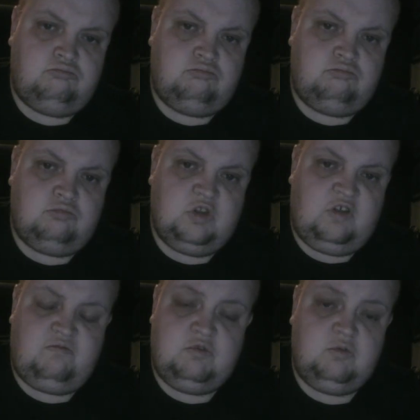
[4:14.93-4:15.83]

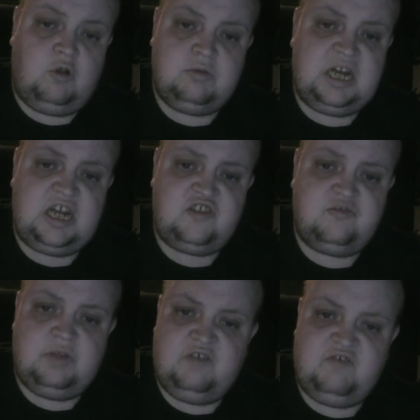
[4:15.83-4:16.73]
Nothing wrong with that,
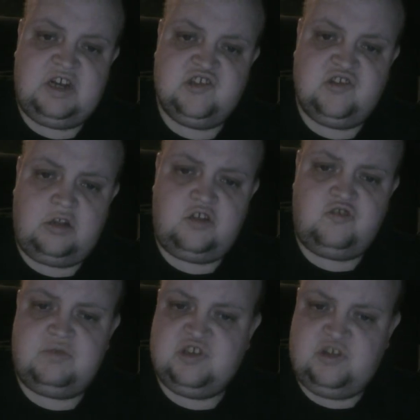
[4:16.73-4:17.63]
perfectly solid.
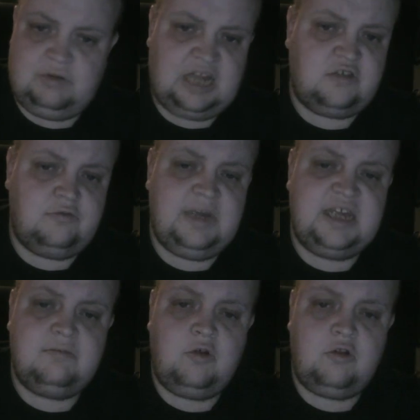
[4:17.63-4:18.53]
We do like a
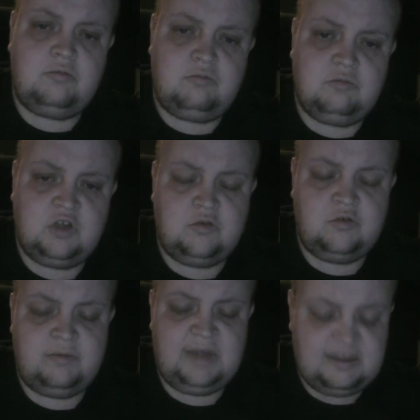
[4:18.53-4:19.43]
good
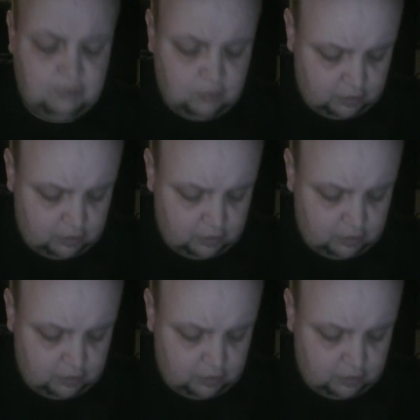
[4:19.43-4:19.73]
reroll.